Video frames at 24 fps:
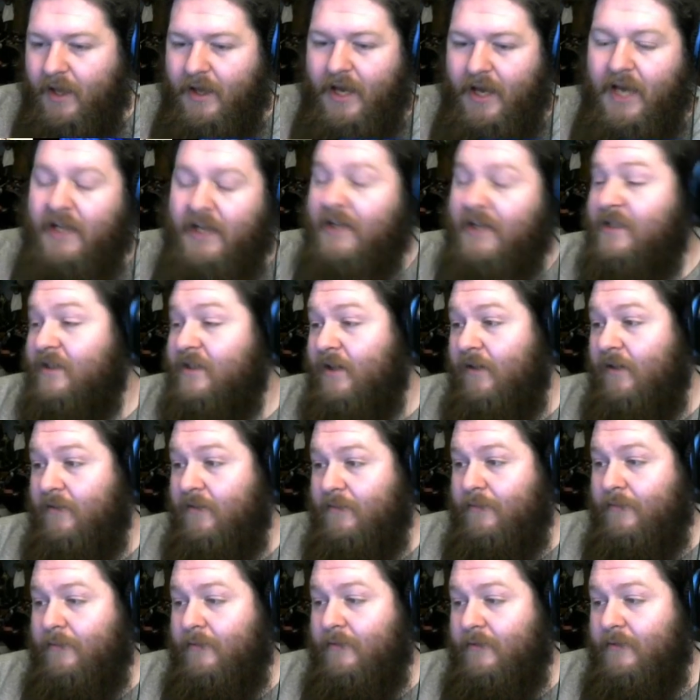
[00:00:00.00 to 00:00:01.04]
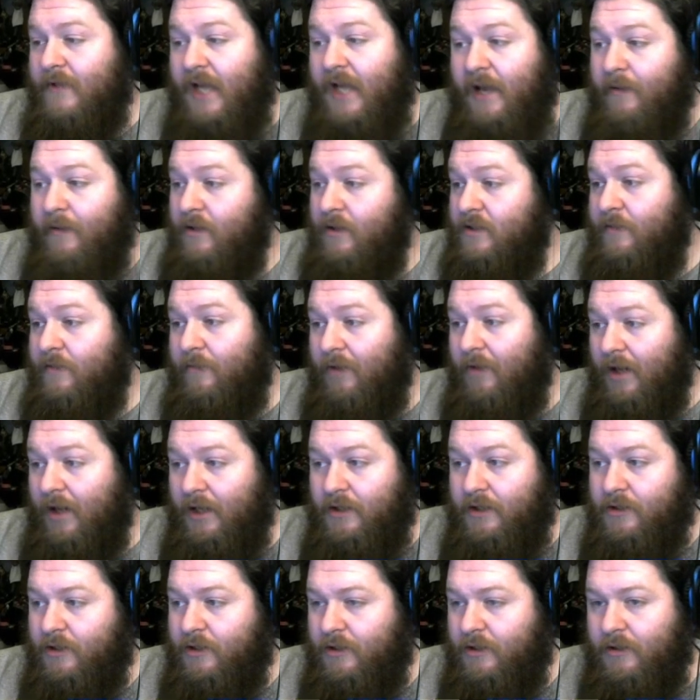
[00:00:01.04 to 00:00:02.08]
And he takes no damage from
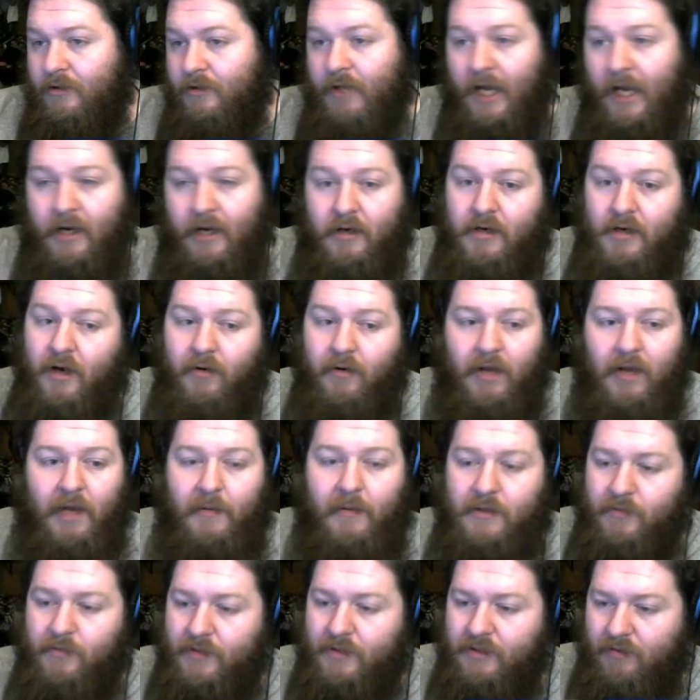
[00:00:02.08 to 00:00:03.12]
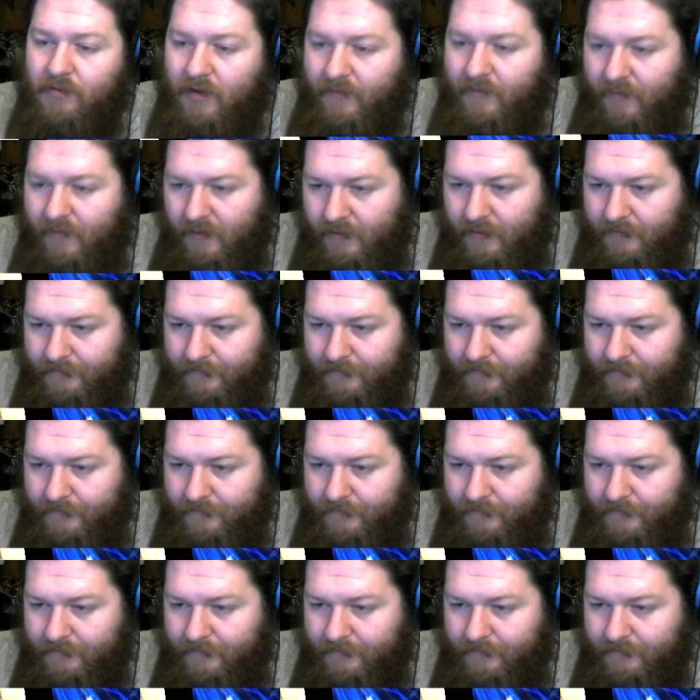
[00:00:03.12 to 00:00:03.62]
range. Like, no damage whatsoever.